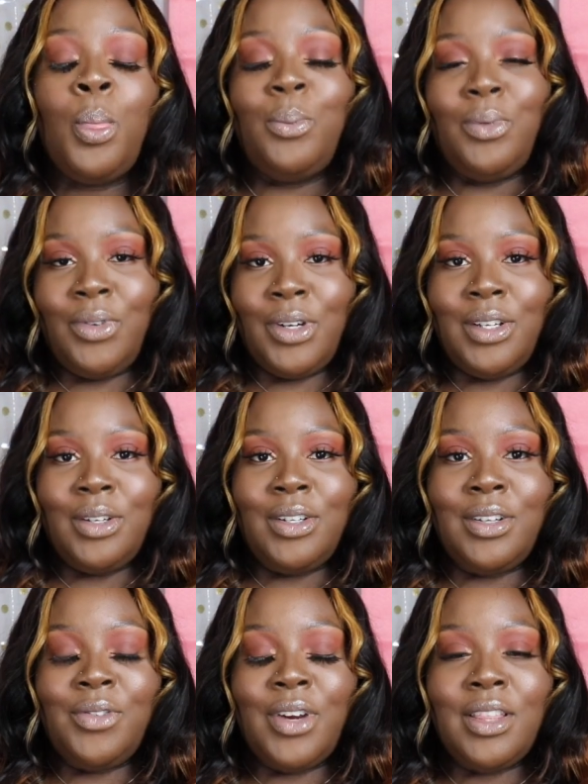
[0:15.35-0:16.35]
Before you go
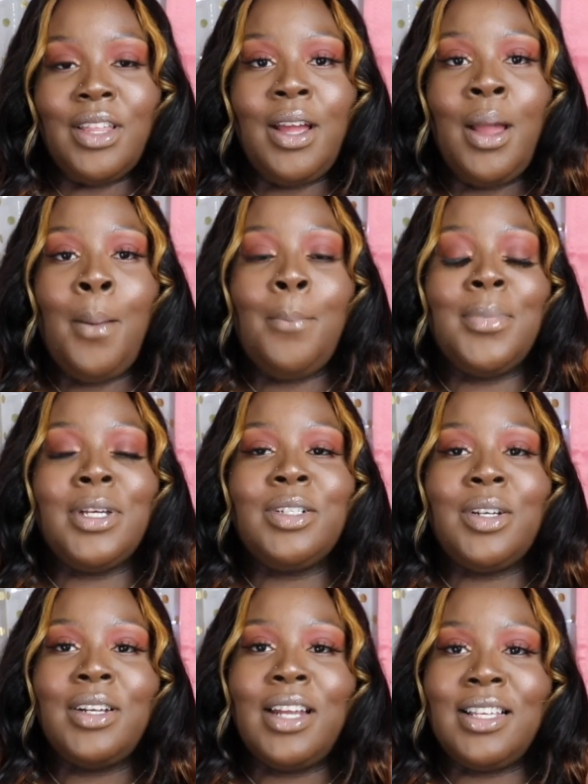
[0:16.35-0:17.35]
any further, make
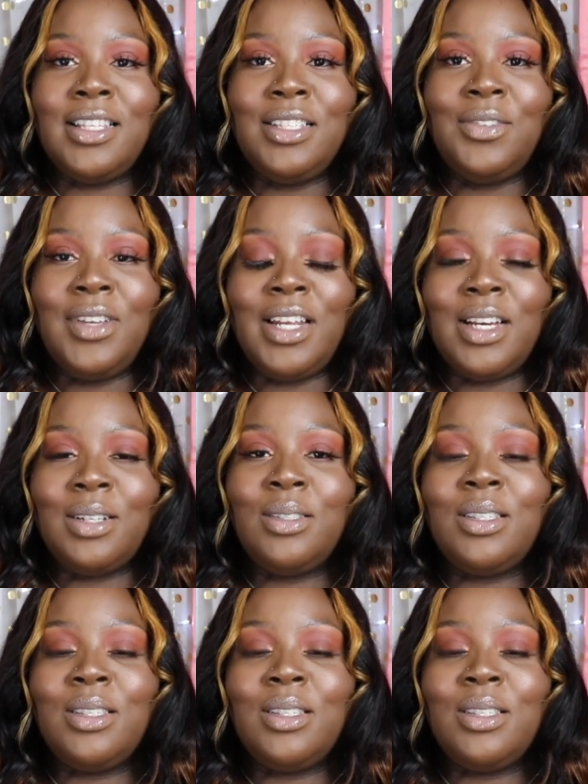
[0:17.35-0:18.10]
sure you like this video,